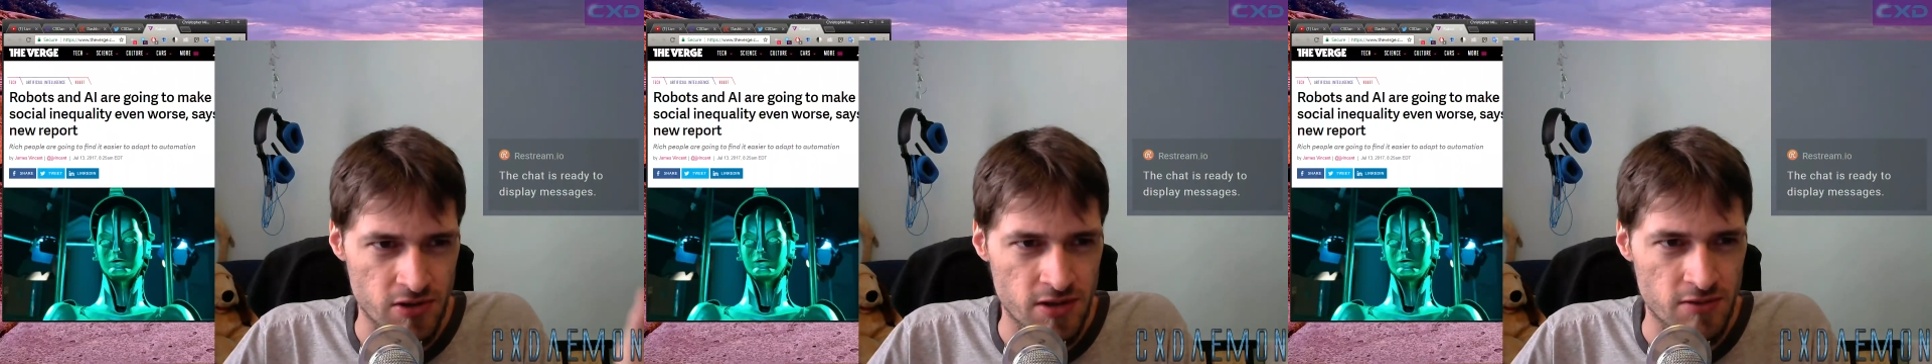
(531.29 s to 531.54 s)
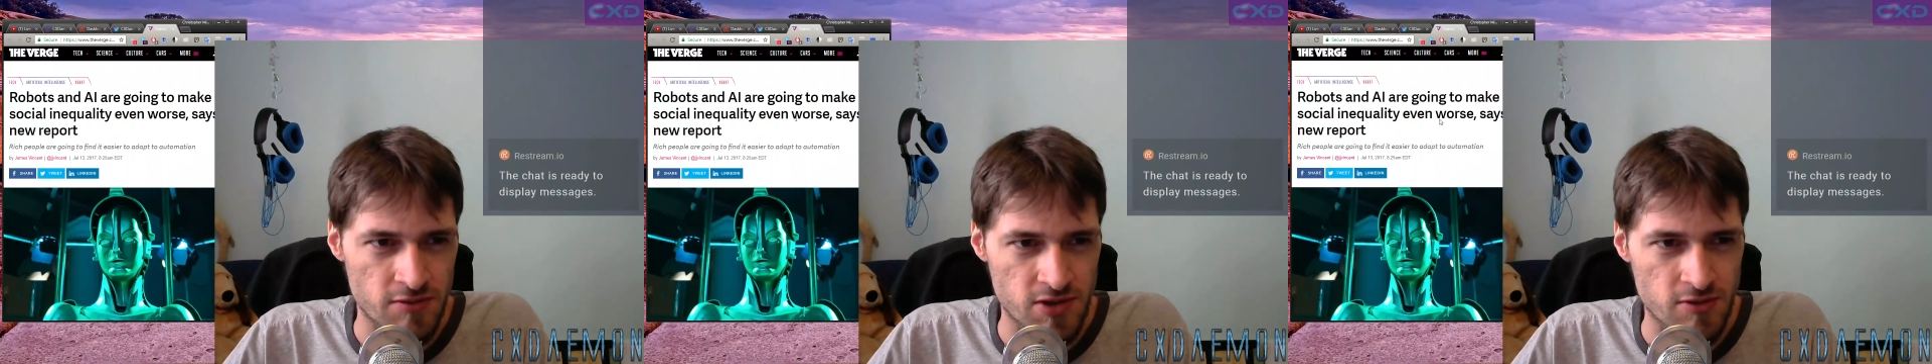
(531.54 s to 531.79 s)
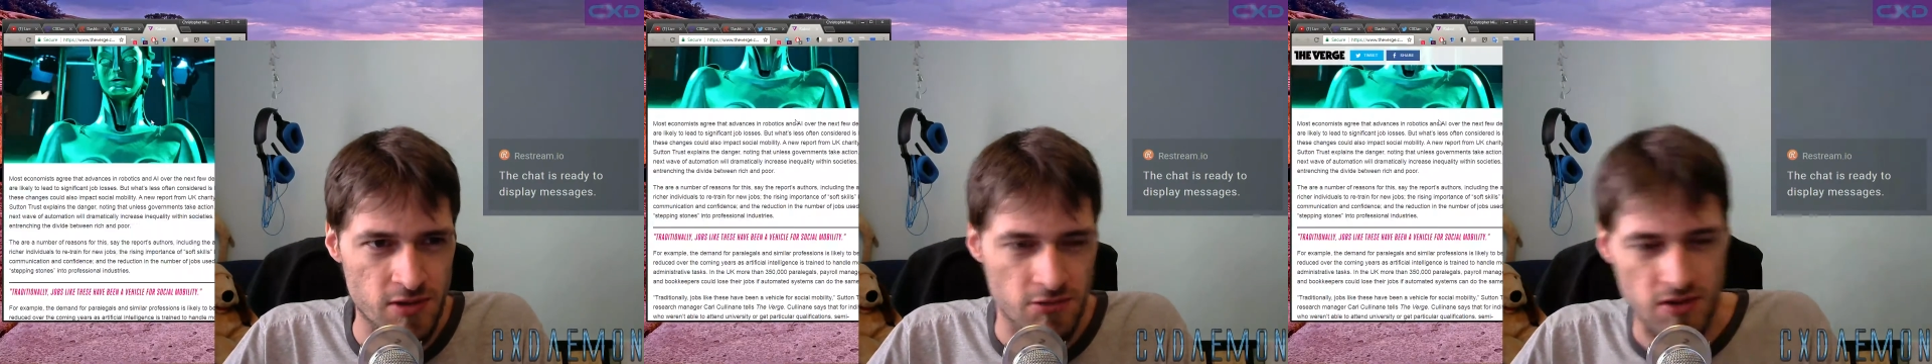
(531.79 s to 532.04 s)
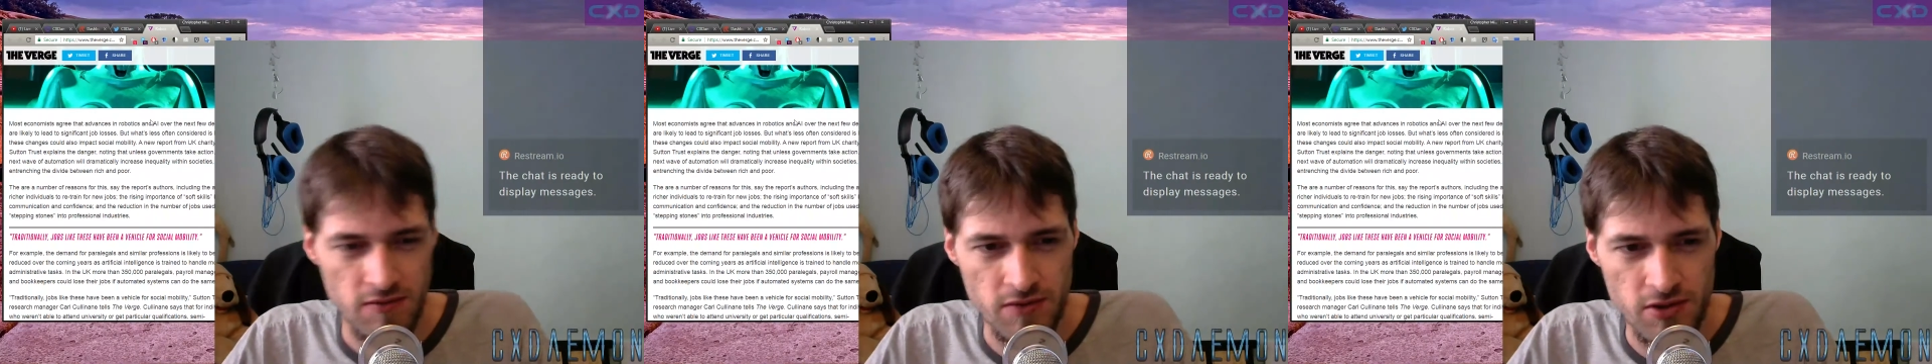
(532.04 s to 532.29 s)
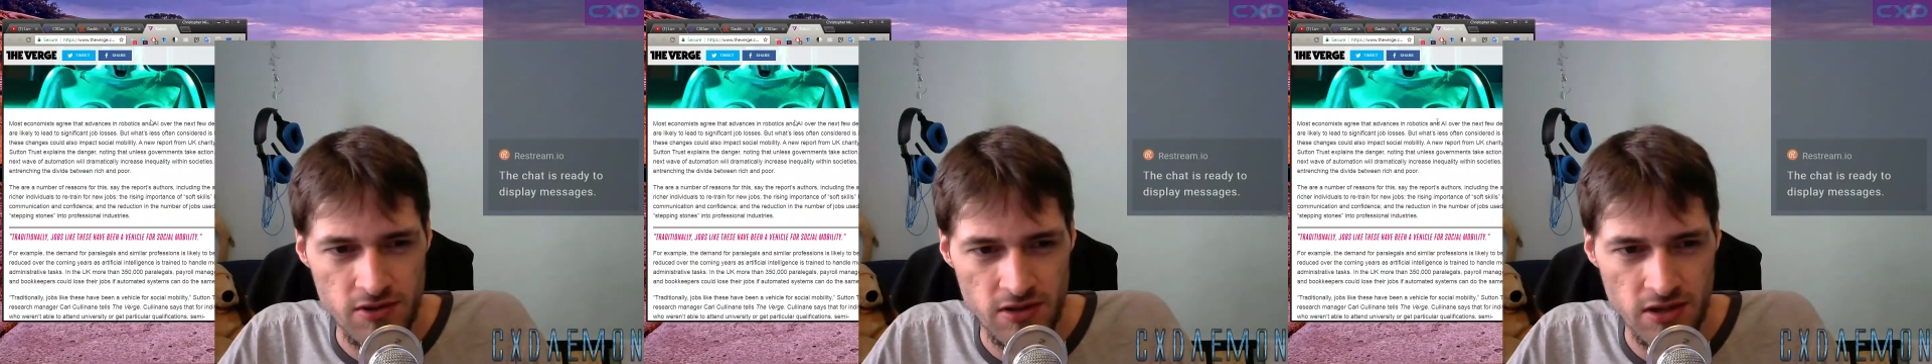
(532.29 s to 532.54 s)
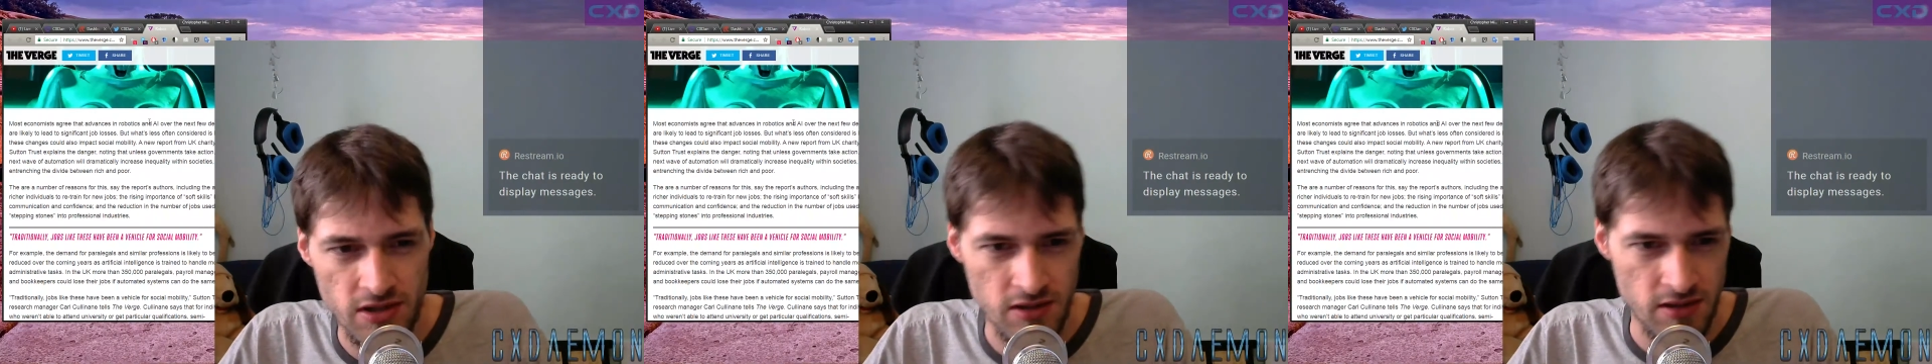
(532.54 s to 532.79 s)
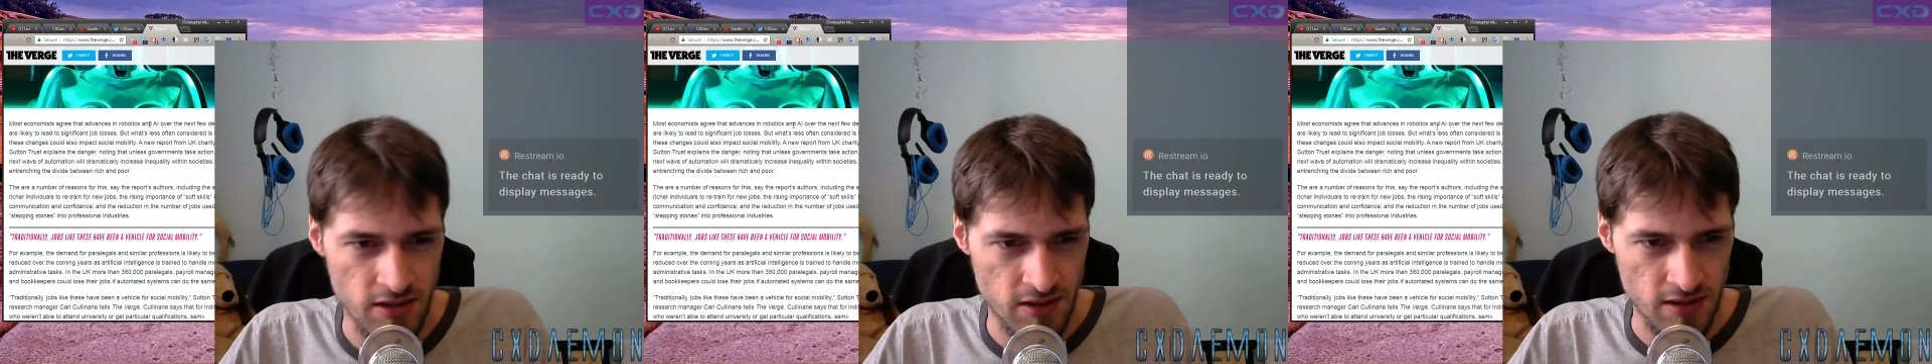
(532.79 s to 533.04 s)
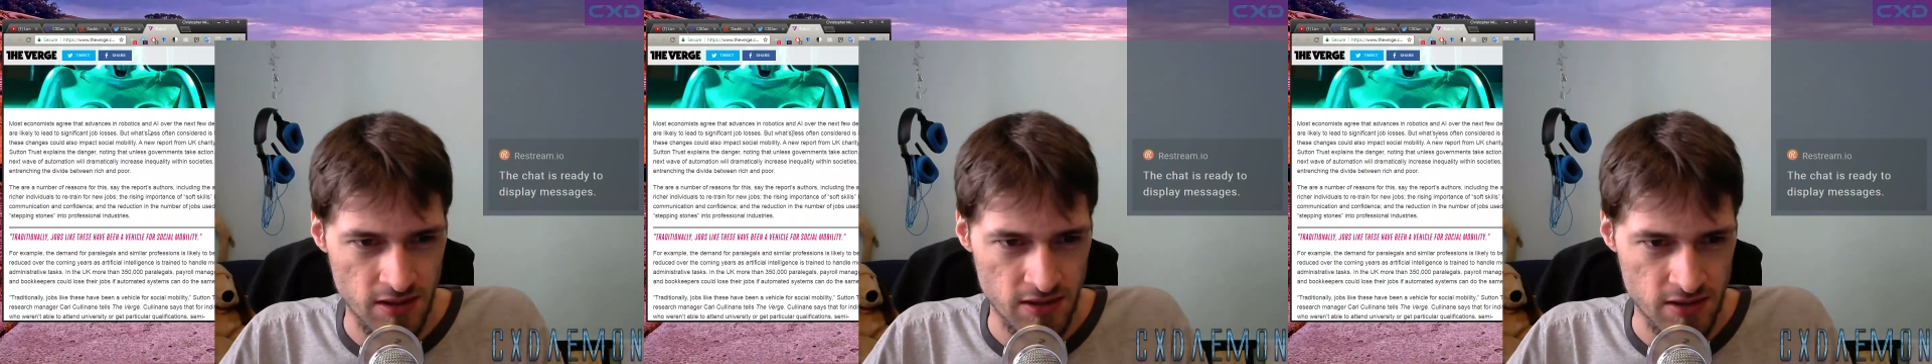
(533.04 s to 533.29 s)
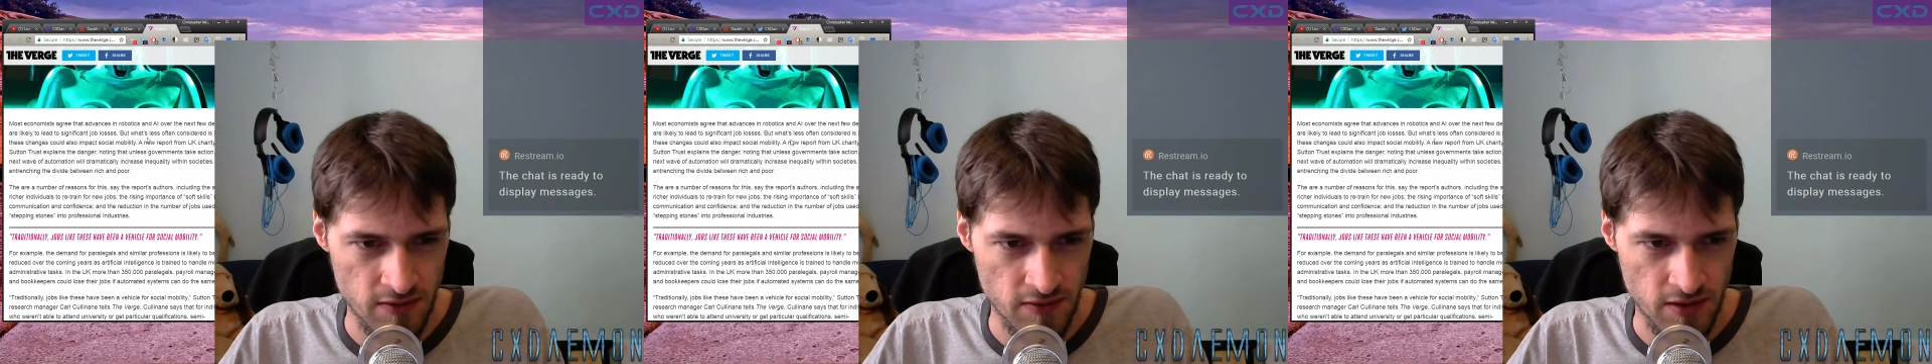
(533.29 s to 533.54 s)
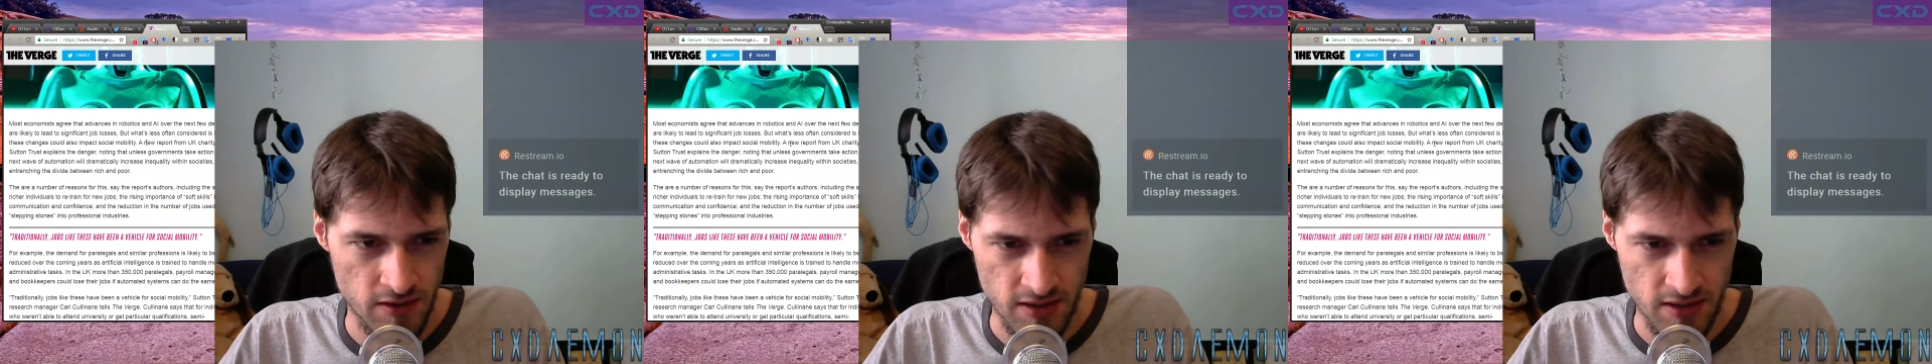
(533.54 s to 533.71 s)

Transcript: I don't know what's going on with The Verge lately. They got lots of,